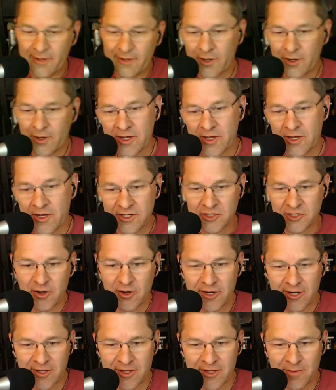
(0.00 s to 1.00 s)
it all kind of
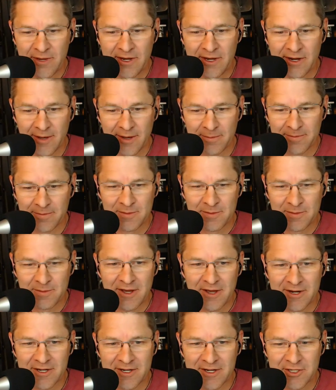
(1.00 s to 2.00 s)
started at the meetup, to be
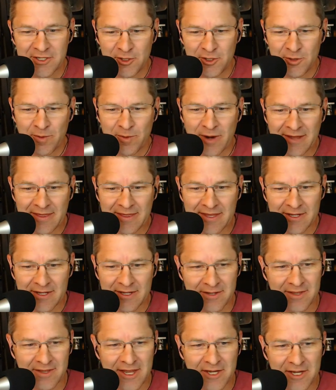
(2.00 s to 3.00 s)
honest. You'd brought
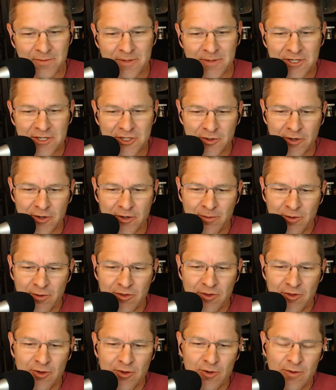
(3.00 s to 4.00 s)
the HP Stream
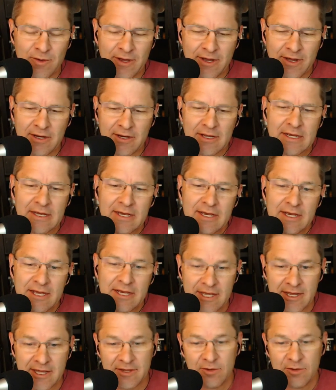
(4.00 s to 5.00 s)
with you, and
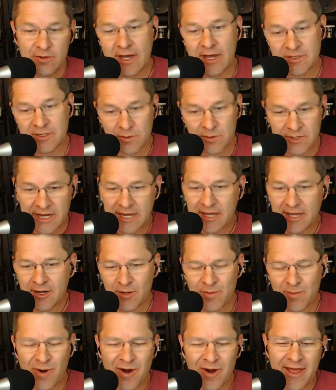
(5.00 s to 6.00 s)
you guys were taking it
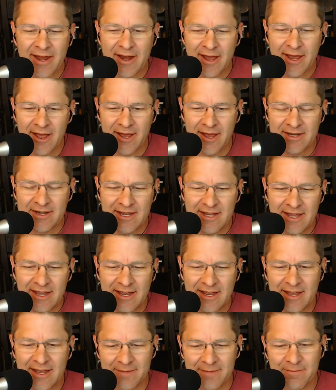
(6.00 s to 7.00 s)
apart. And
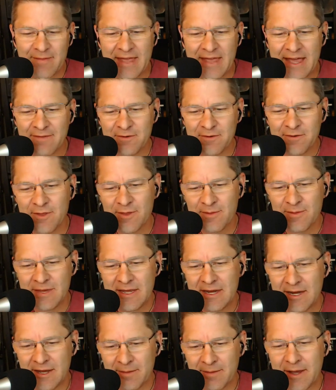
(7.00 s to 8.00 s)
after the
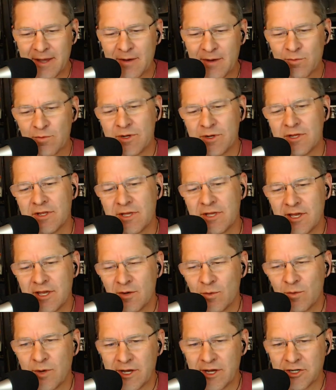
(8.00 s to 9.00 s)
meetup, I really had
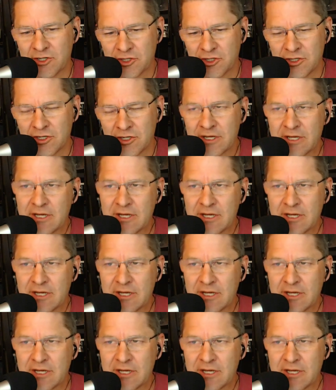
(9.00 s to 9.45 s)
wished